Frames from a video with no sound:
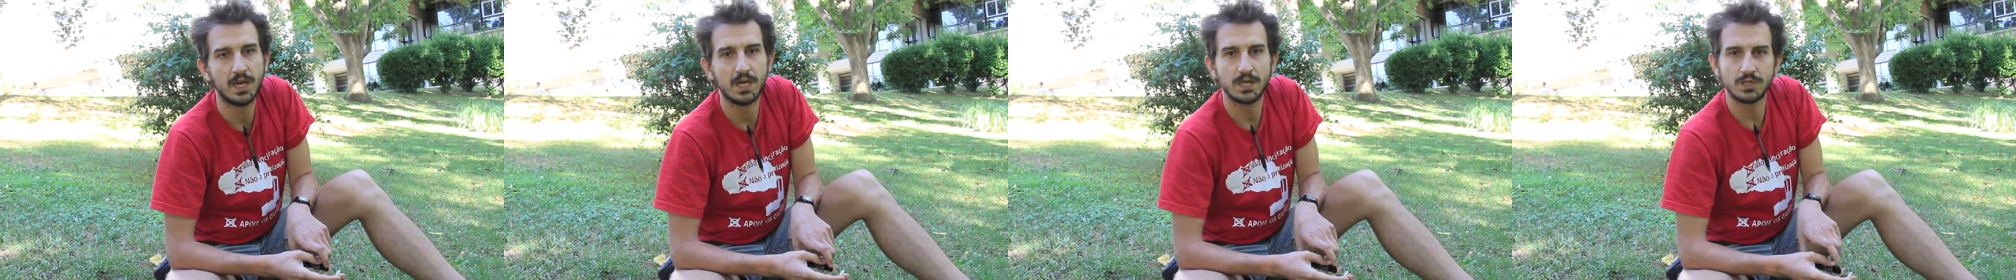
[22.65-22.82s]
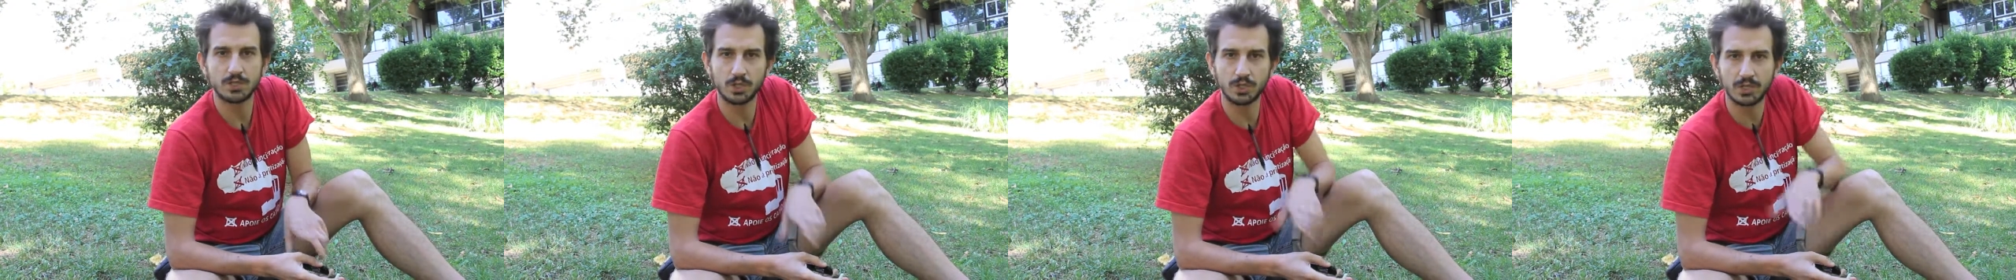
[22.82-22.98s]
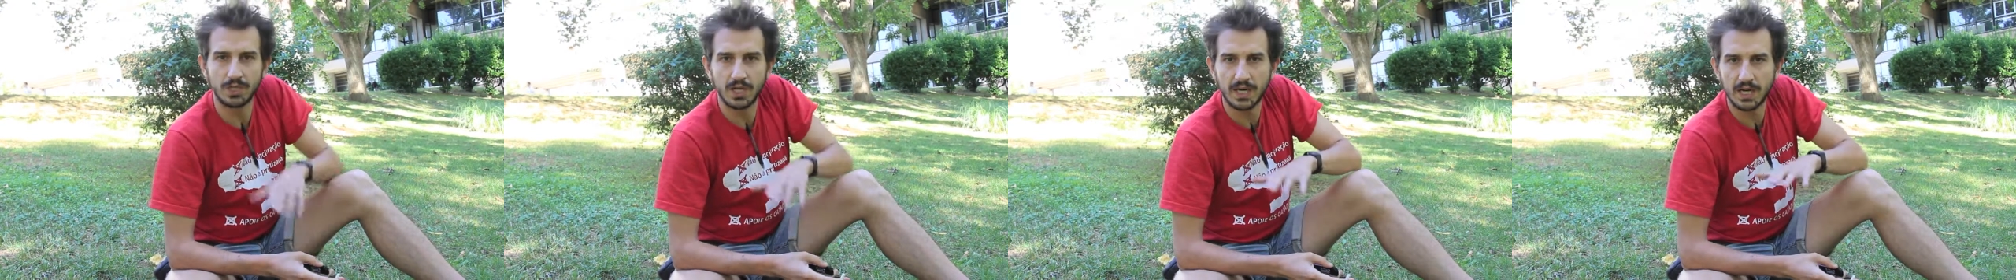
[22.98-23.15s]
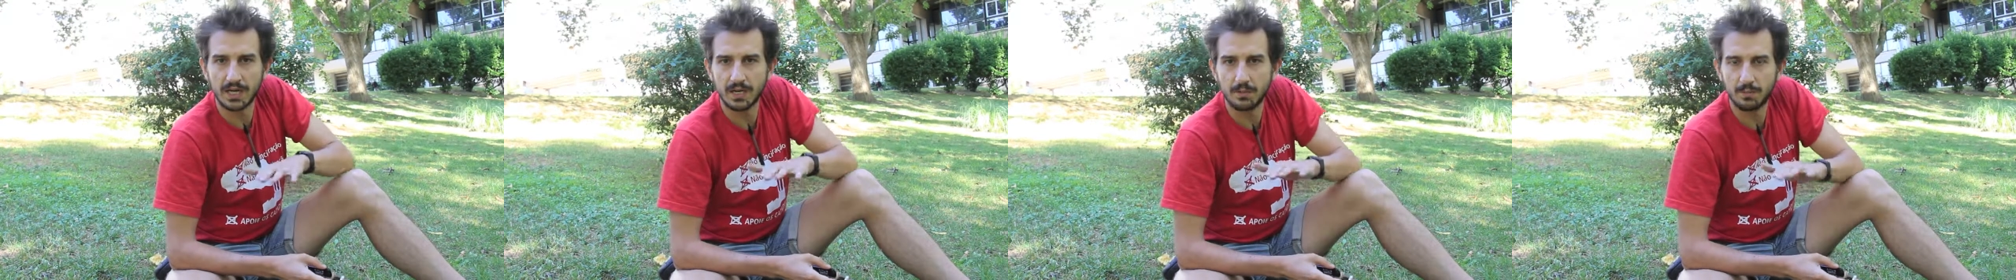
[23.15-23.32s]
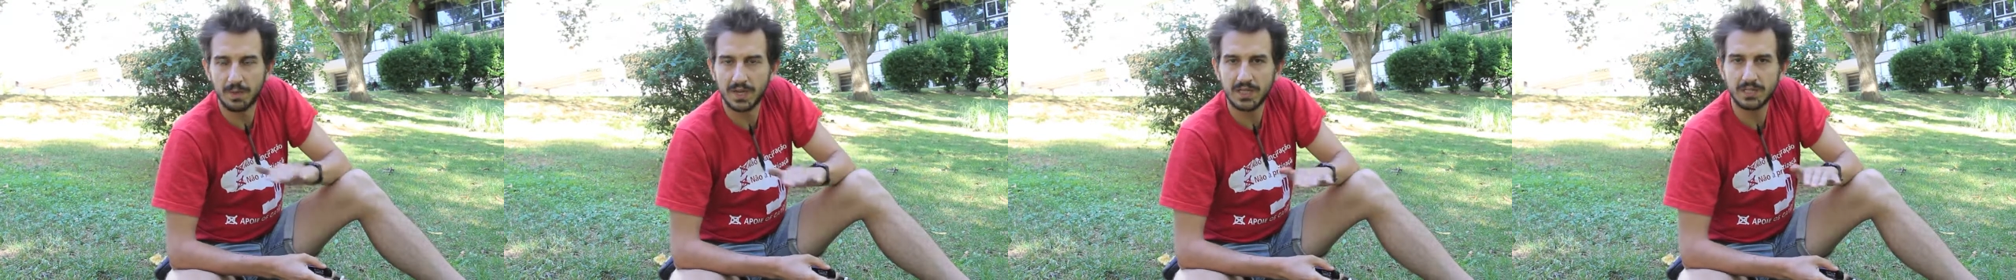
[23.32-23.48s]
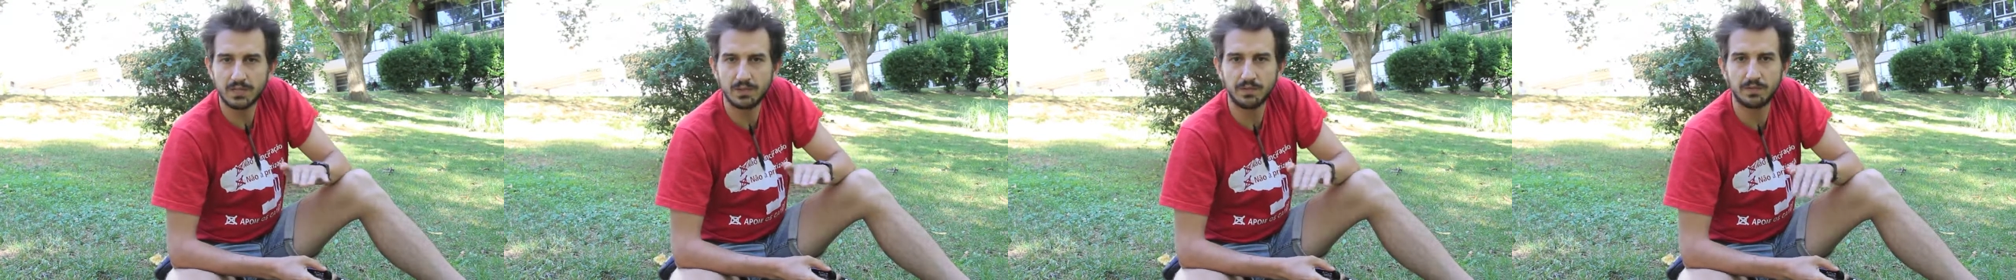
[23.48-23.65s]
So there are a
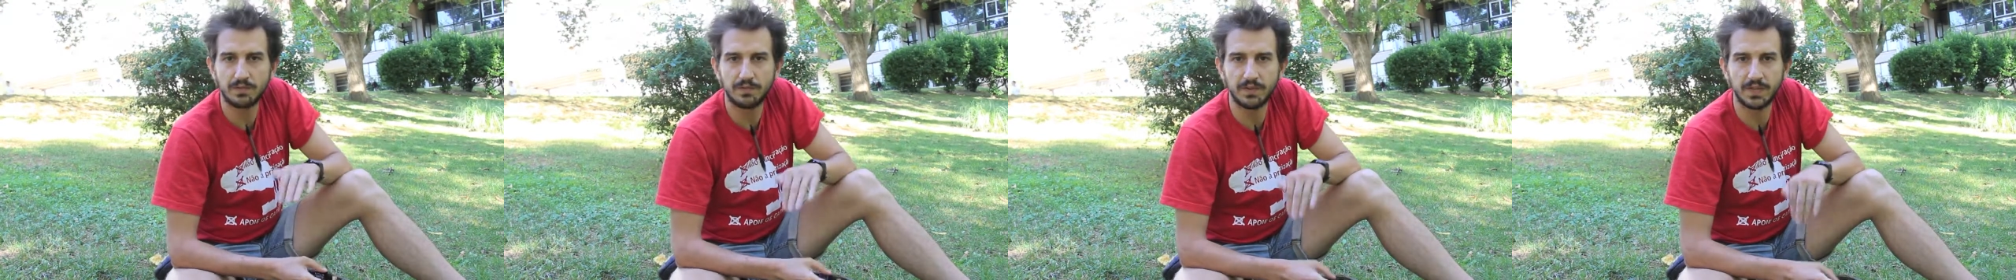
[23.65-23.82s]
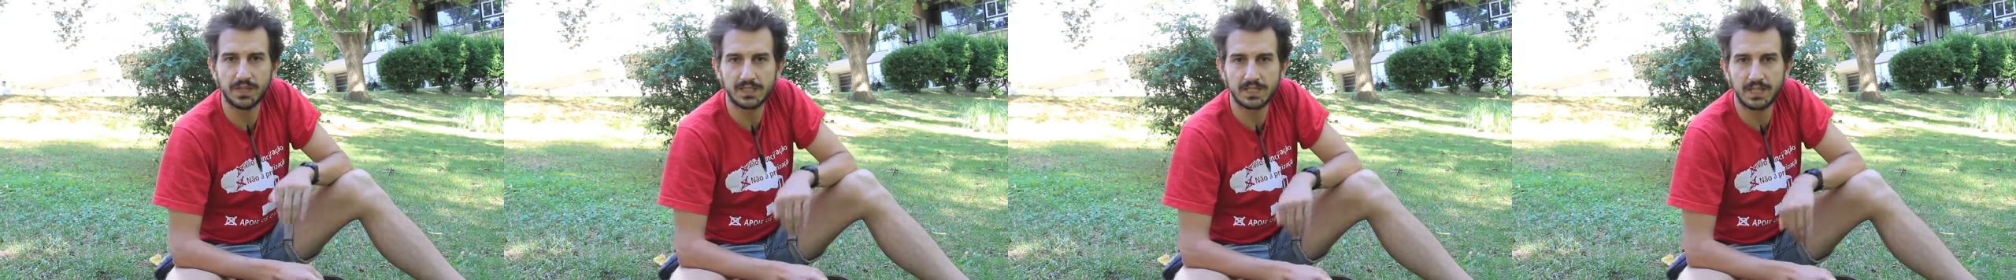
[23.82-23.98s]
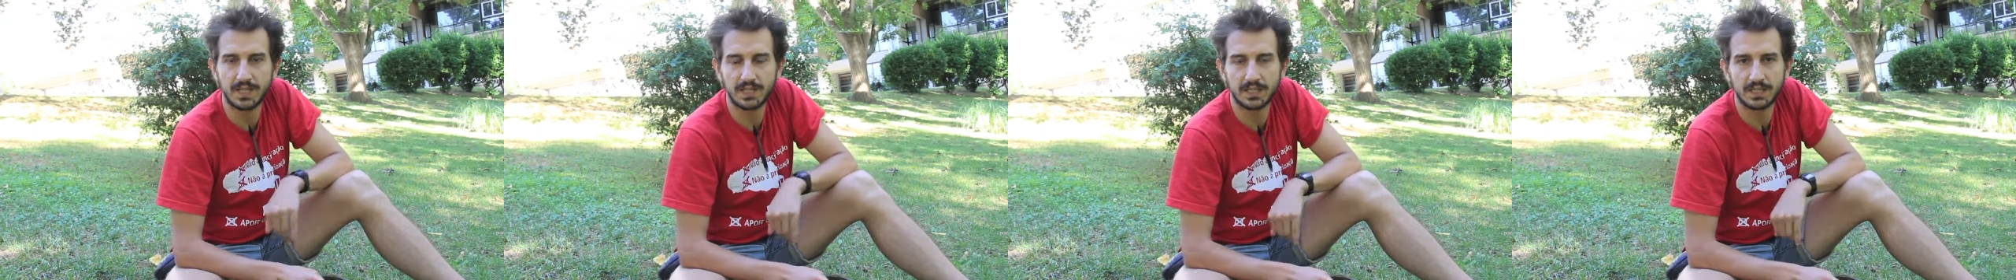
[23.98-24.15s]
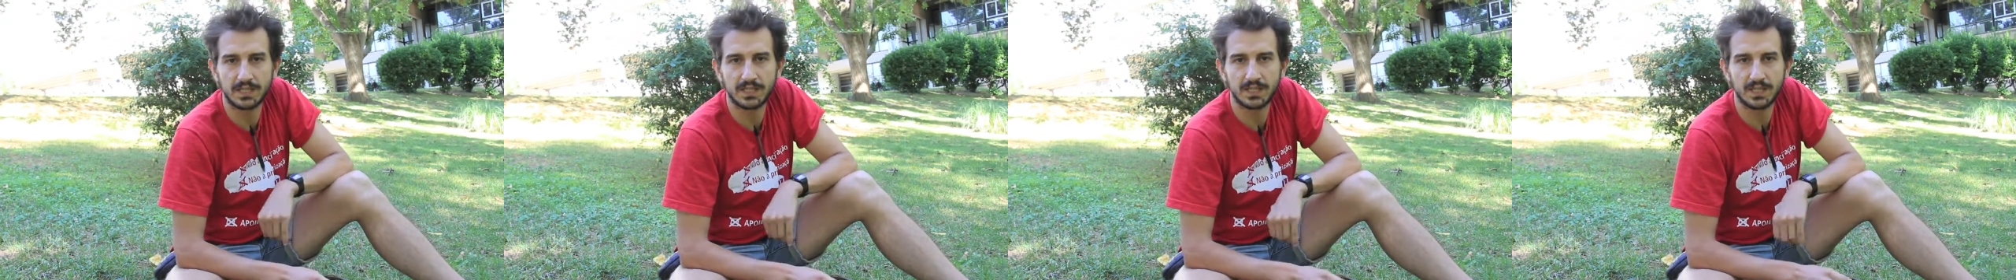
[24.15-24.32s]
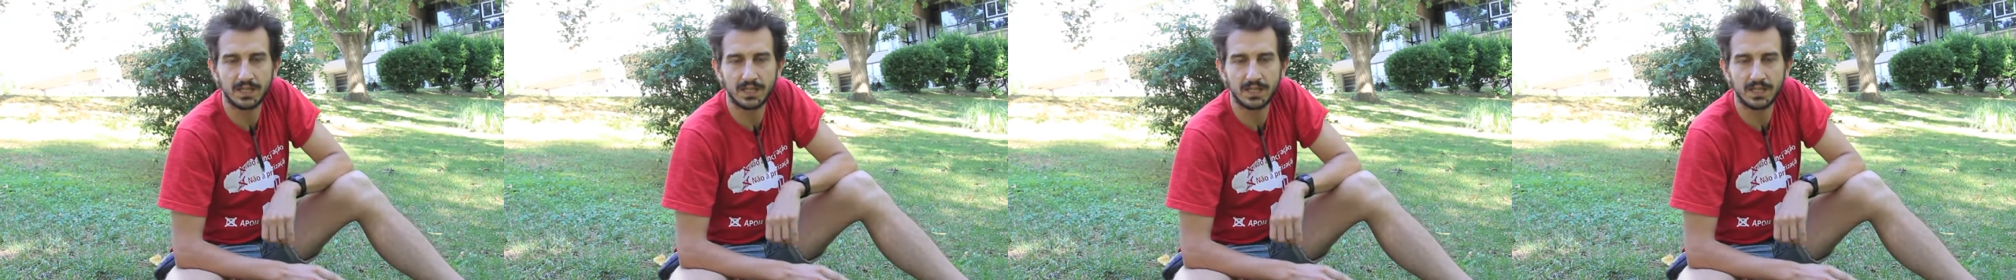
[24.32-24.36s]
bunch of things that